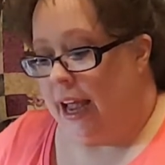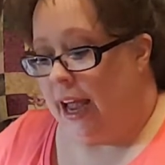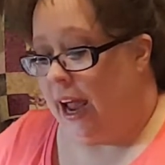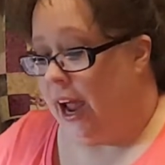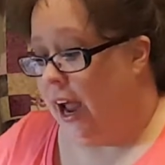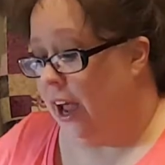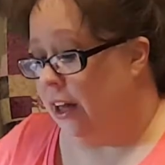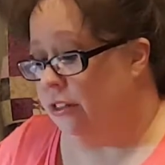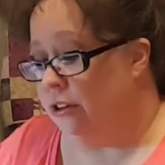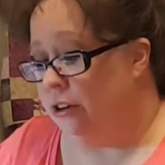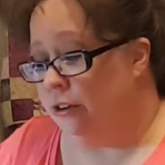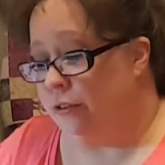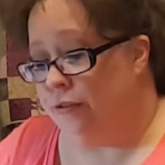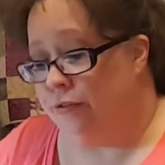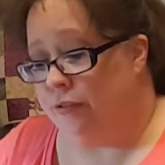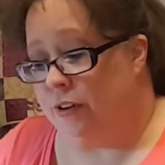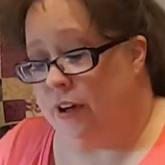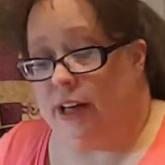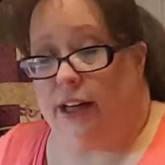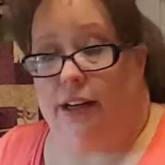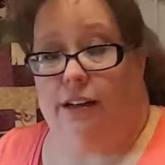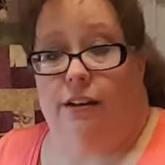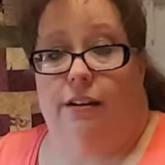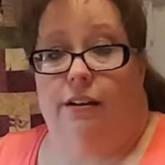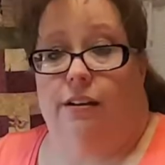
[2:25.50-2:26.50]
And they're
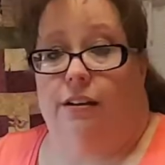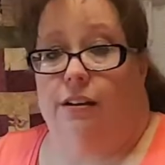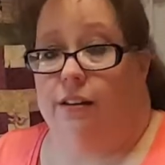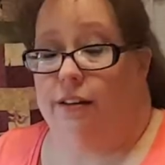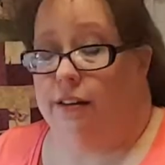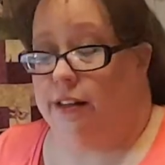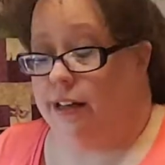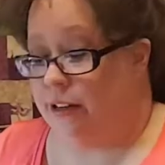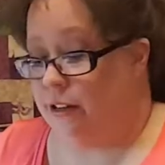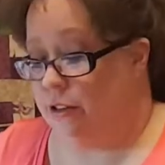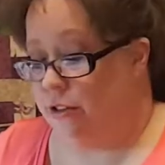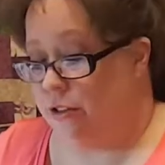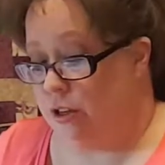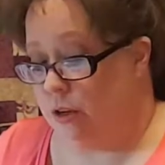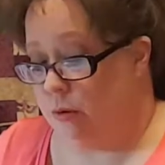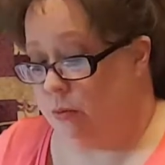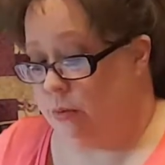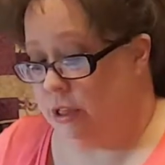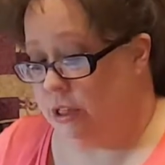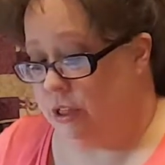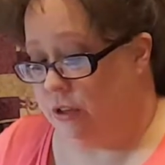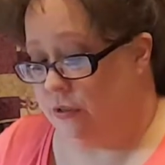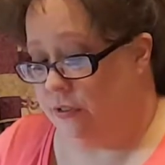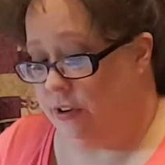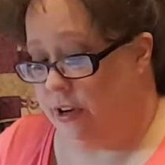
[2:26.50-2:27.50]
fun. They are so
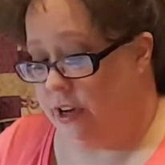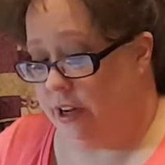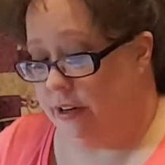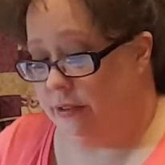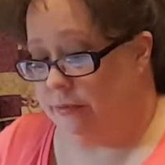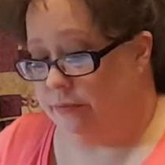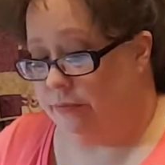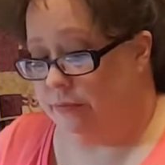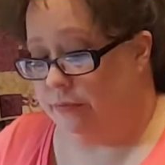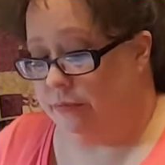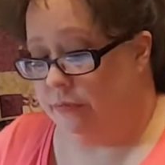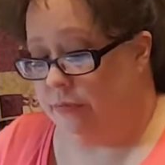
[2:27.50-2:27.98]
much fun.